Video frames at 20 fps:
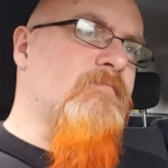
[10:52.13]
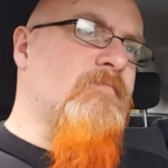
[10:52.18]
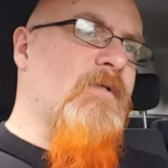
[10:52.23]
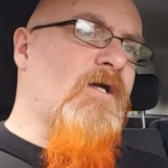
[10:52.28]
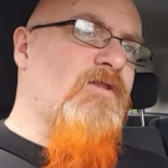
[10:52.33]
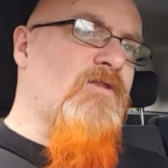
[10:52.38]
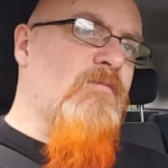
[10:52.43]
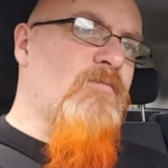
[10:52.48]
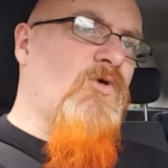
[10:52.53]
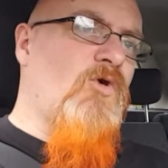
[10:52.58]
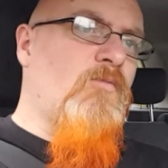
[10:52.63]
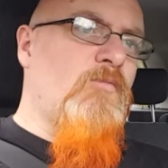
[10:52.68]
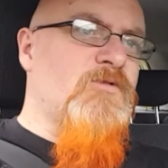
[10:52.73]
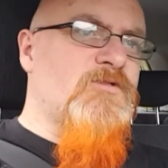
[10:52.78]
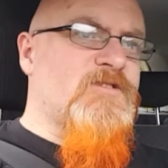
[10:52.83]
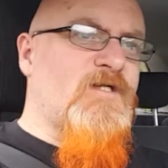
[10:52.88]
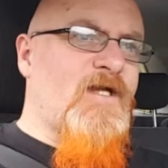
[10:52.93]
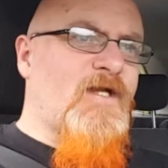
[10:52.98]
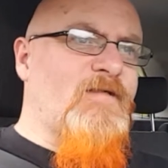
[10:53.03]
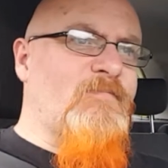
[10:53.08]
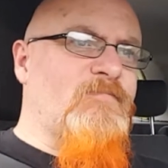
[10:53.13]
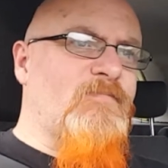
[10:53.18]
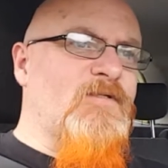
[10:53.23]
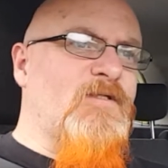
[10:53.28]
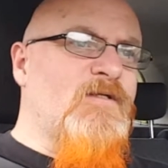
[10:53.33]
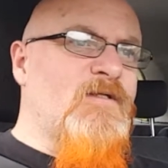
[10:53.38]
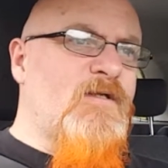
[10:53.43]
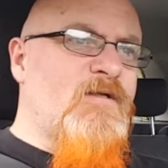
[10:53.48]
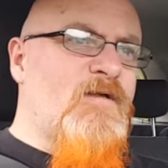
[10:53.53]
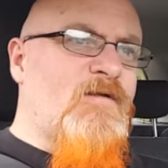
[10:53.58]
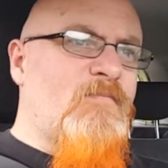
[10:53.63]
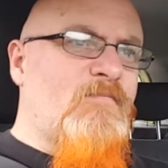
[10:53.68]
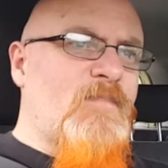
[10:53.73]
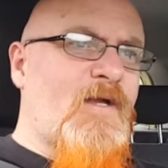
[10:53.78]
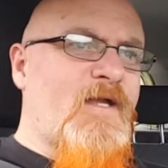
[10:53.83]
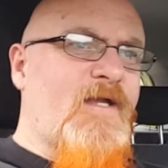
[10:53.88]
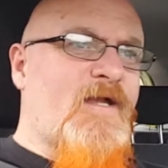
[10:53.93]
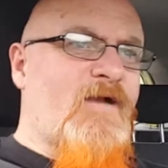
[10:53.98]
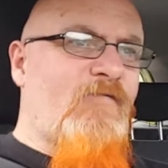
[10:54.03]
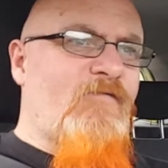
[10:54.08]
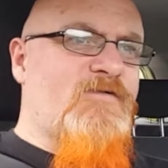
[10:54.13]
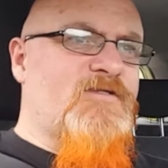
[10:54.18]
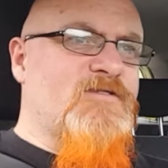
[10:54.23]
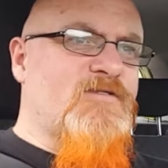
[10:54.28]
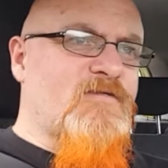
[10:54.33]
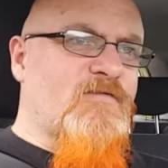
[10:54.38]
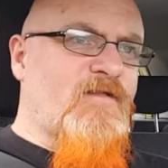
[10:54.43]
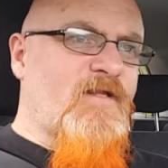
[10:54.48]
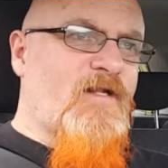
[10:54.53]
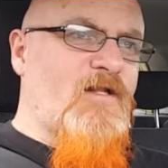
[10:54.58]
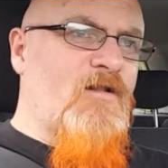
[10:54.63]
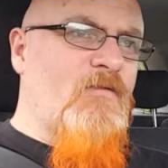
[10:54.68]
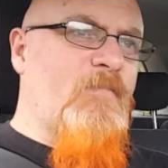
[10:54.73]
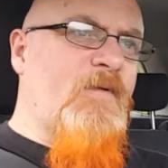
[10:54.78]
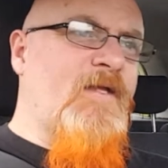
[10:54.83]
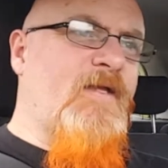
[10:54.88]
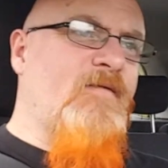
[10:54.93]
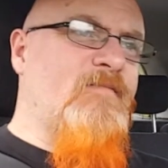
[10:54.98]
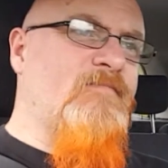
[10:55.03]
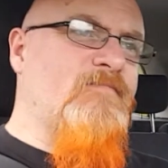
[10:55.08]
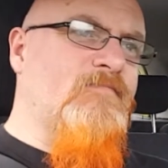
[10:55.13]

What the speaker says: At the moment, my character's a little bit